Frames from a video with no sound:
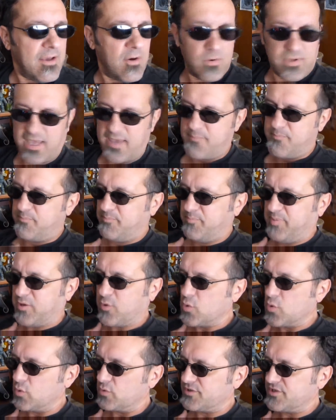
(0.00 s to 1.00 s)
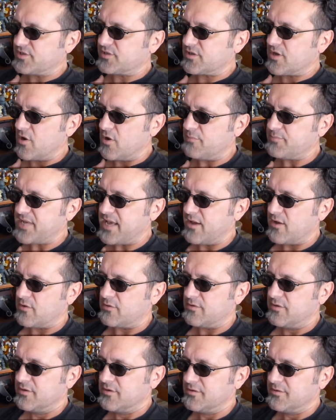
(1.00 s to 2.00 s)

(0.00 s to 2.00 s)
Okay, be cool. Just calm down.